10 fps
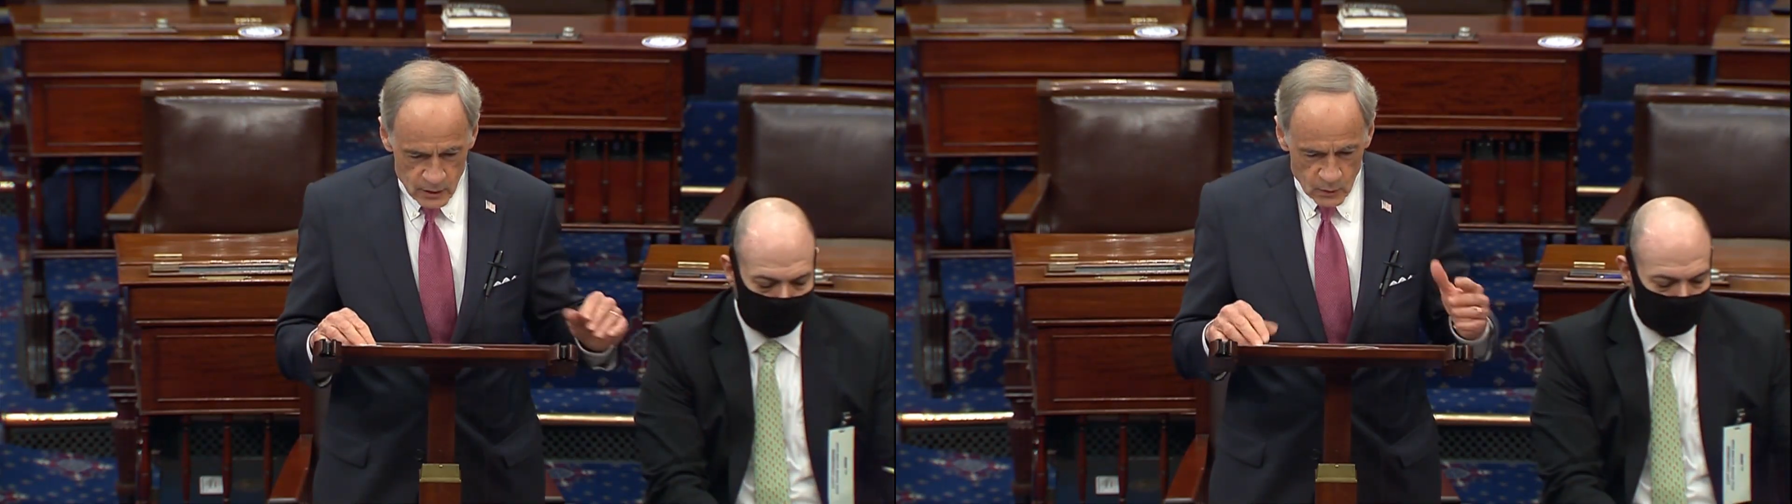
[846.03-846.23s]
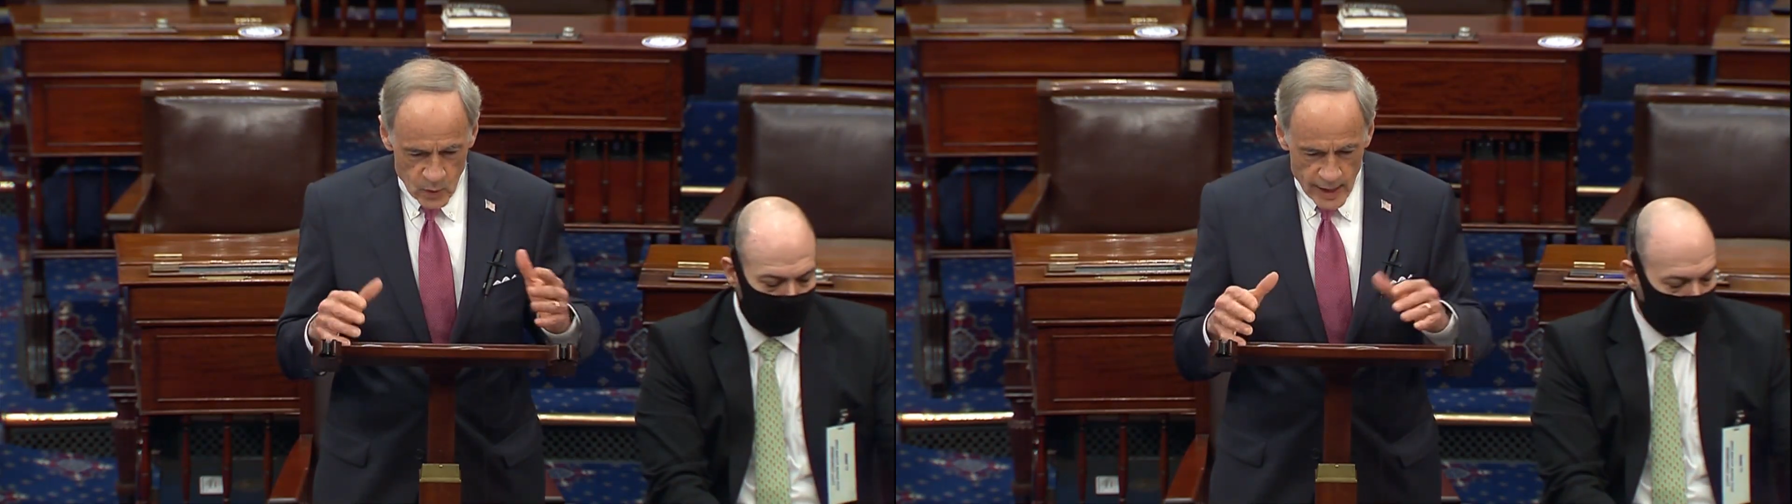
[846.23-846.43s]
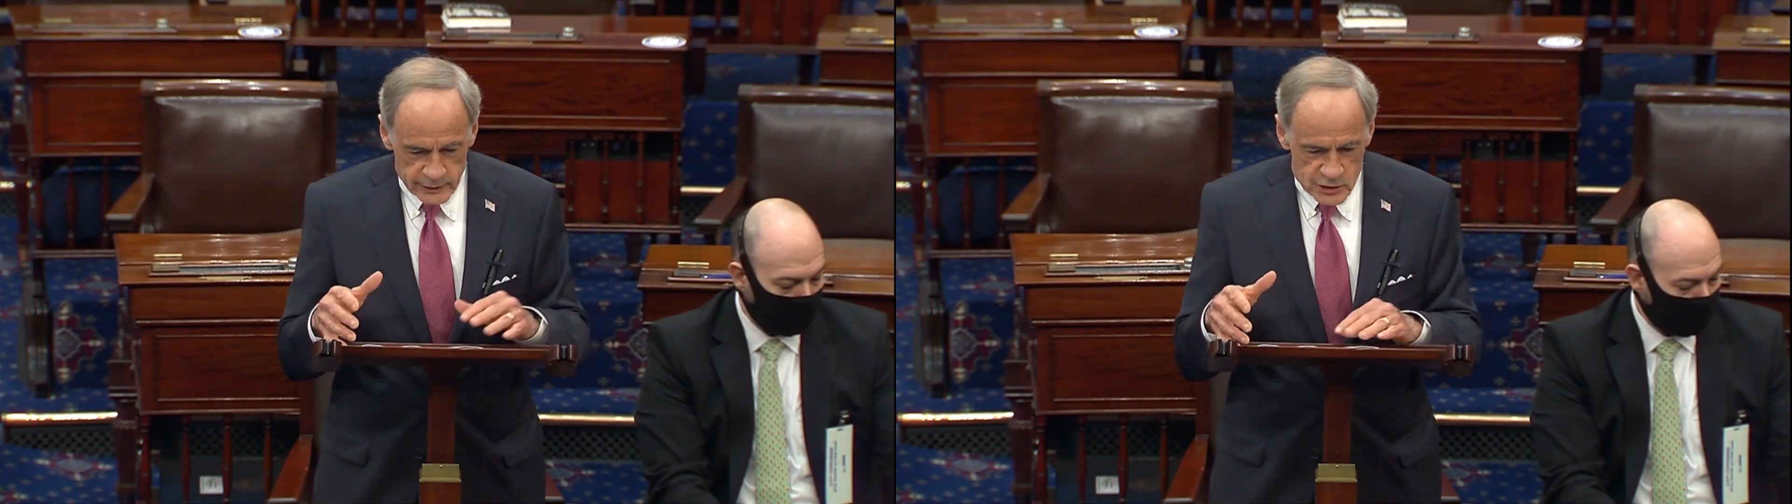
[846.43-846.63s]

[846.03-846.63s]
Wide